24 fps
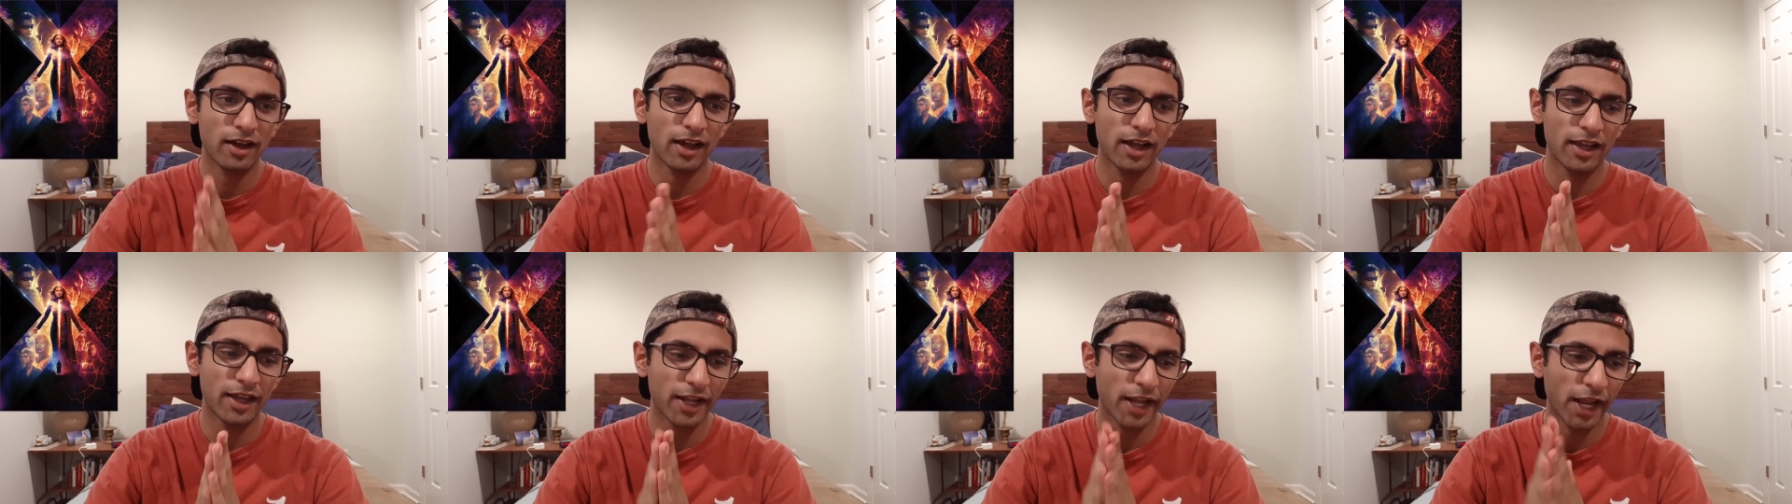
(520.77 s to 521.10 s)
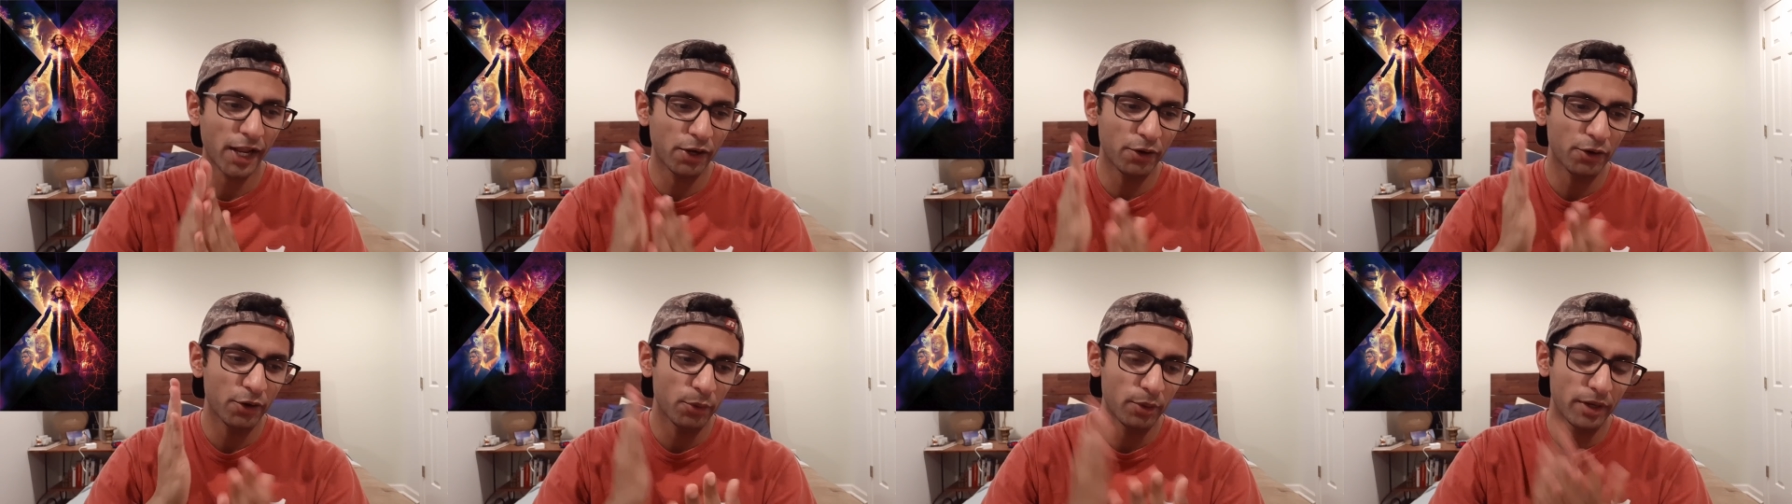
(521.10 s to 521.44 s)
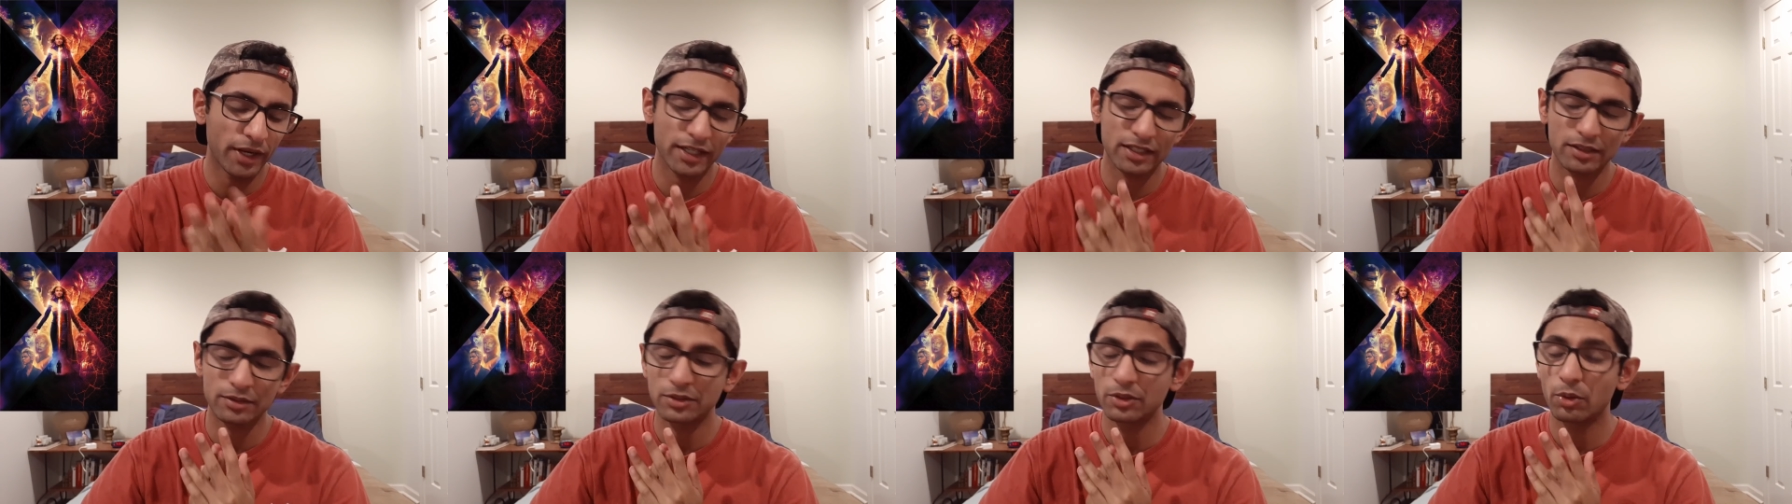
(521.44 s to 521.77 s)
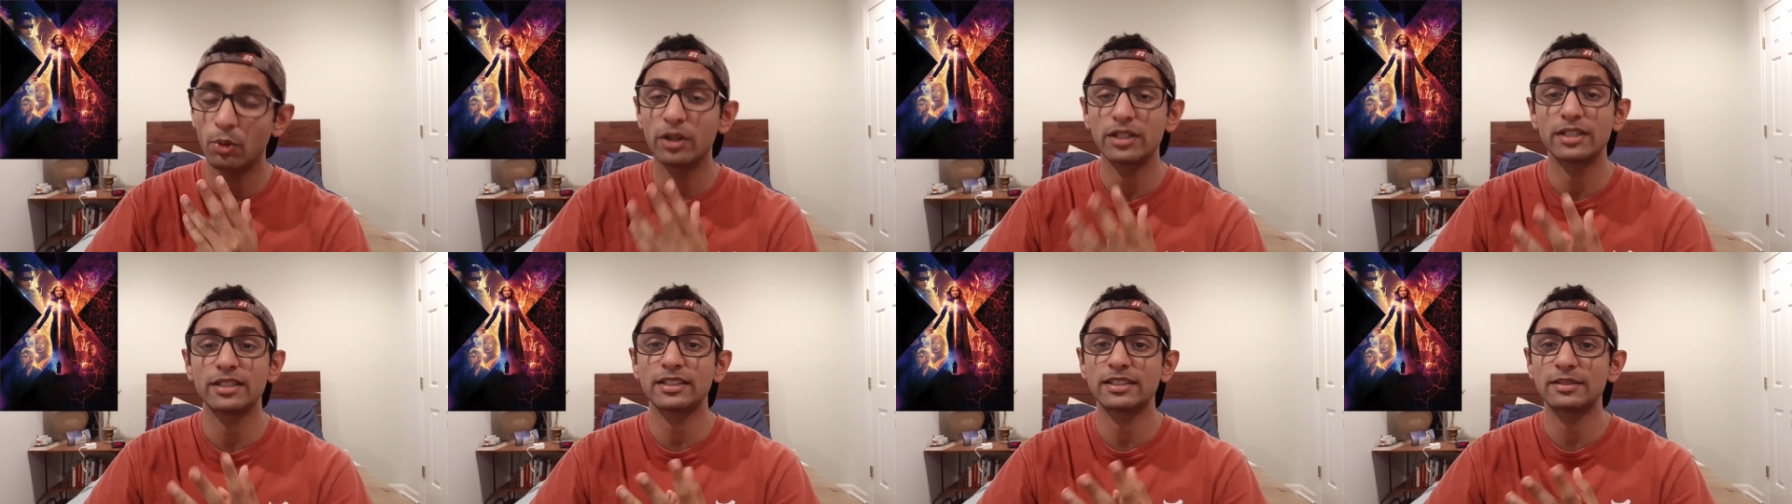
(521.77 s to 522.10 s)
I I don't know what I know
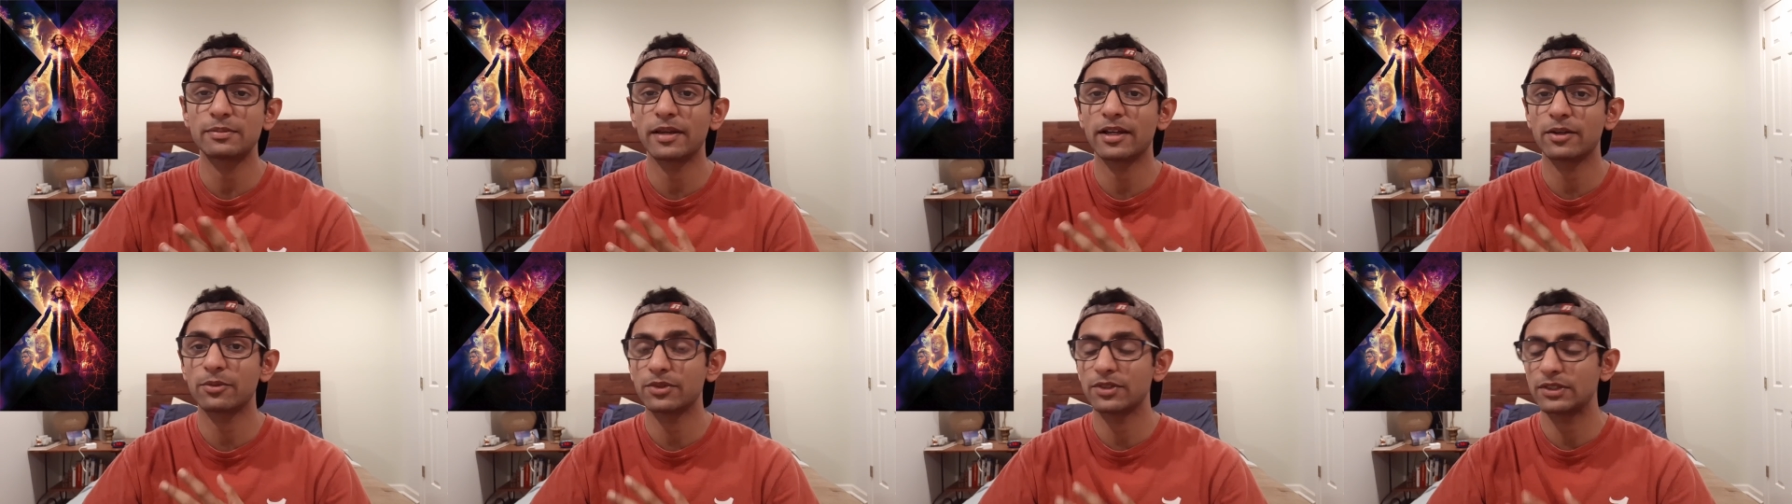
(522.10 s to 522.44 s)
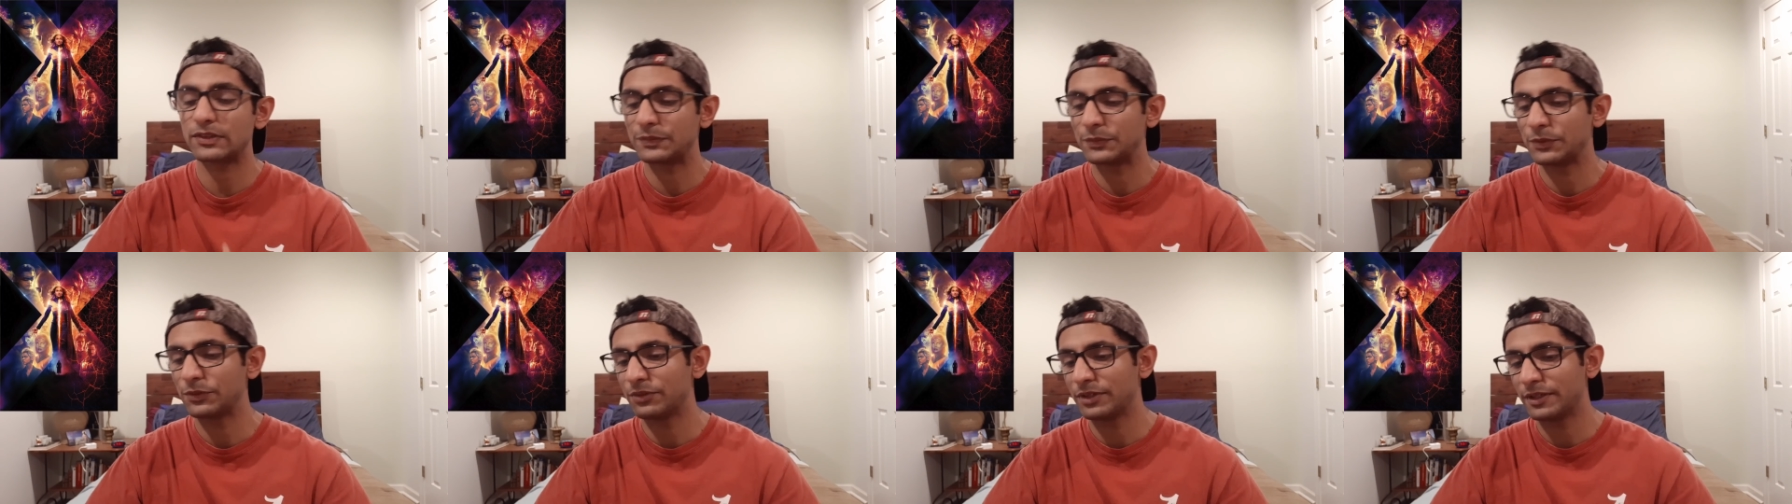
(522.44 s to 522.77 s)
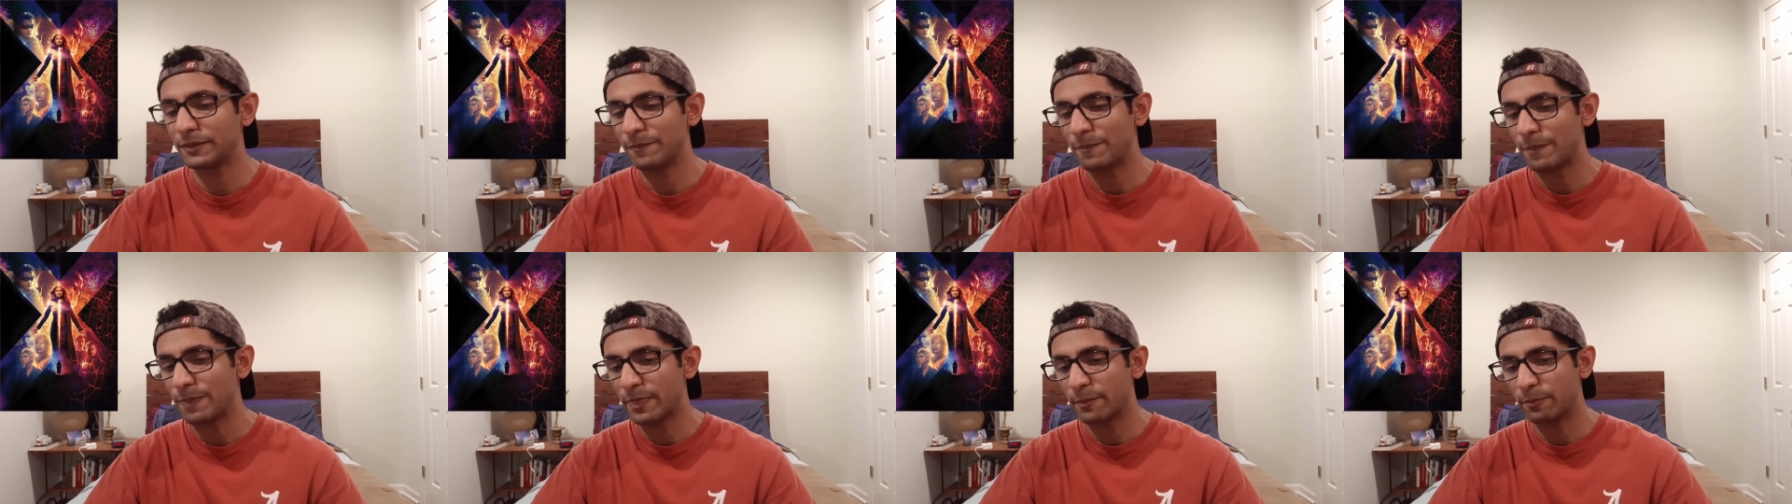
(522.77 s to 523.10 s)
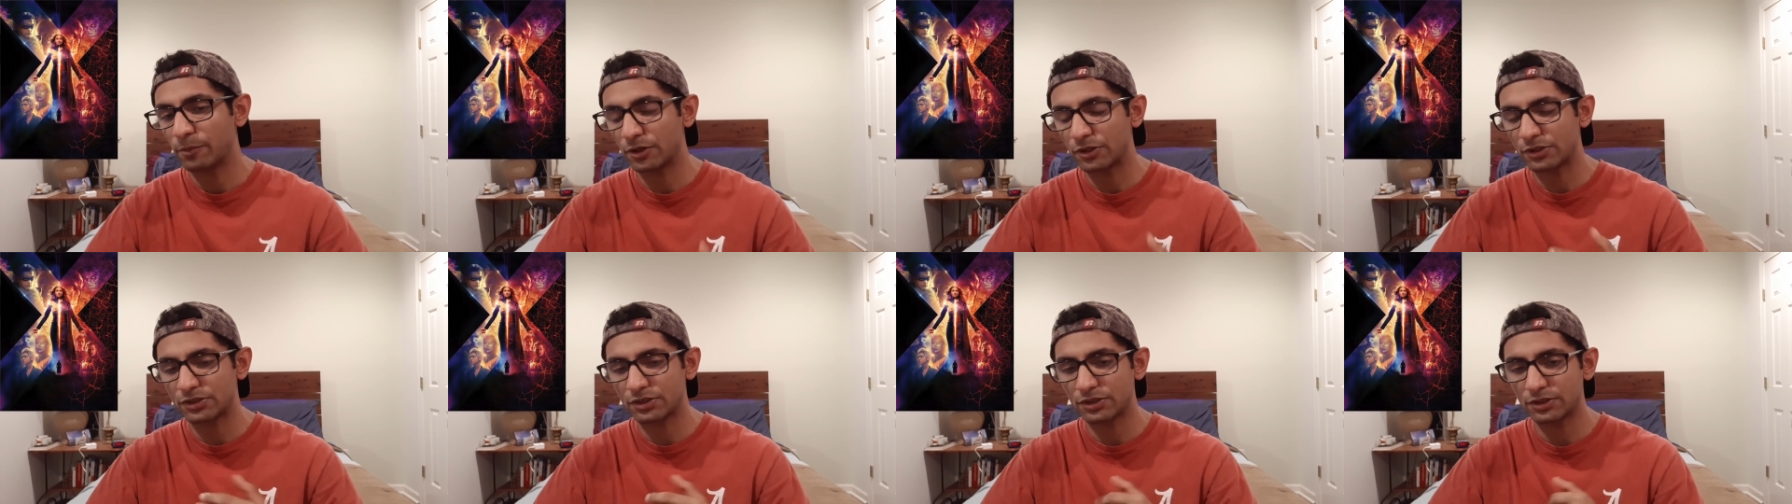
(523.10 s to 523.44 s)
what to expect with this movie
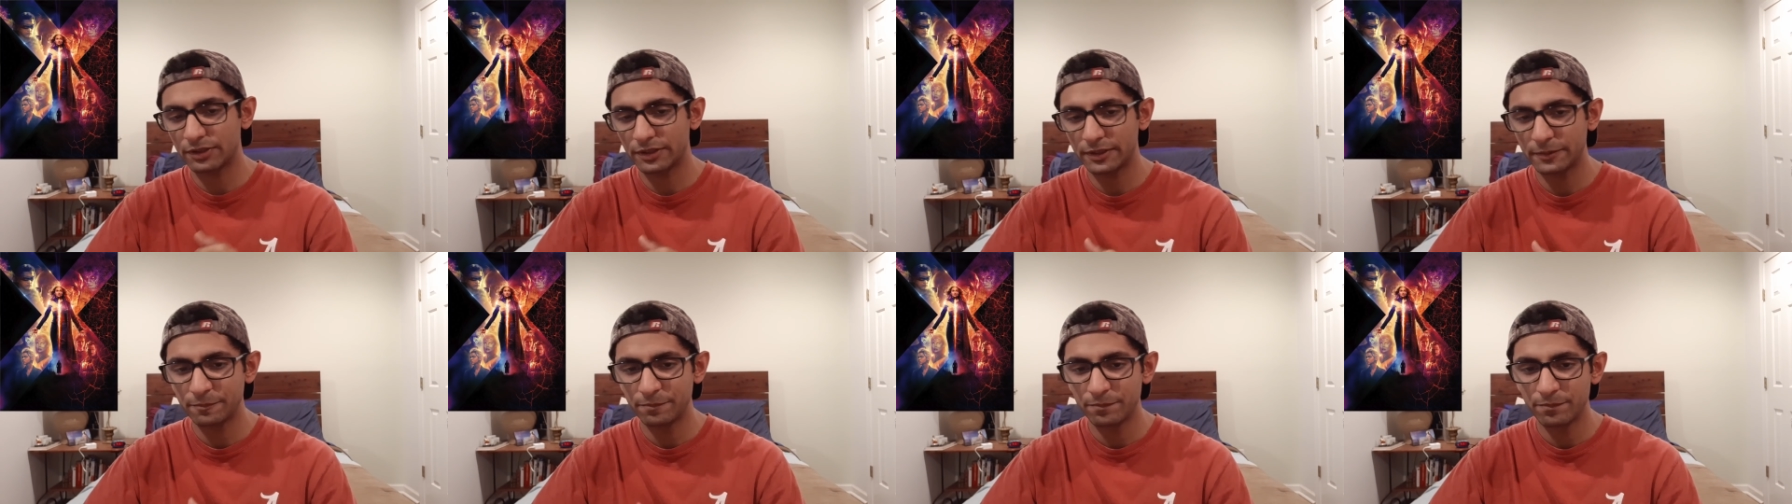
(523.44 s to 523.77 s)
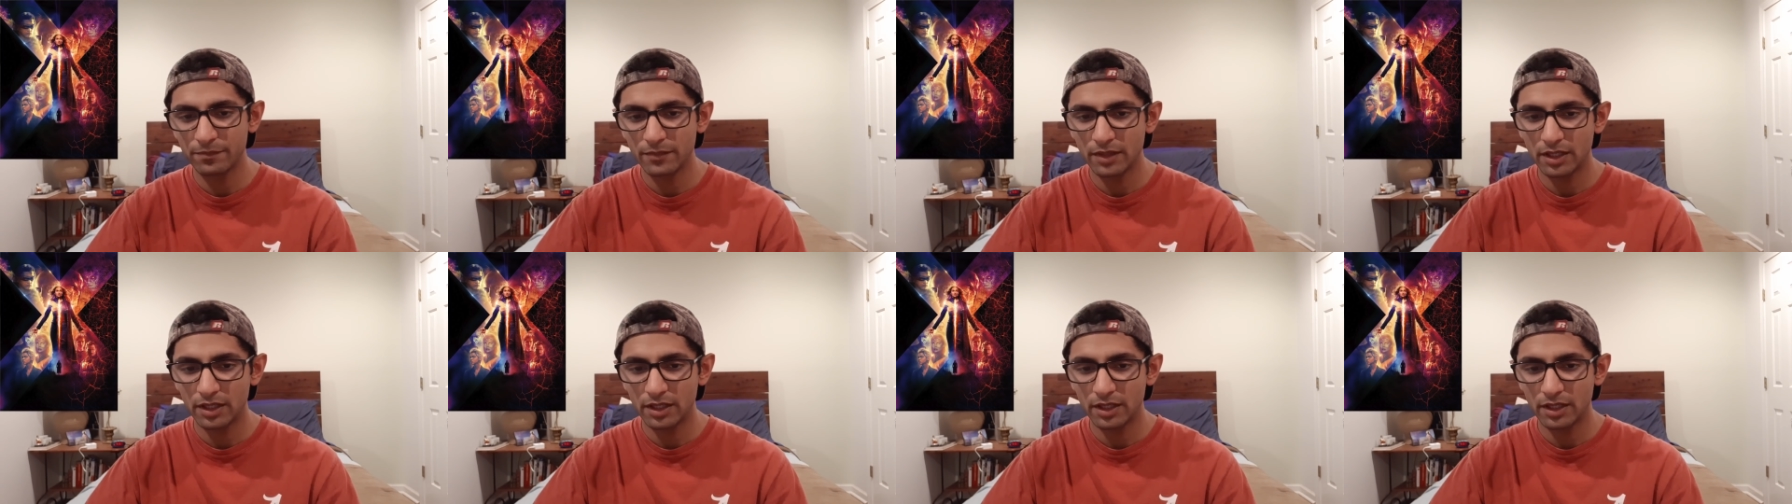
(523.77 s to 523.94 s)
personally.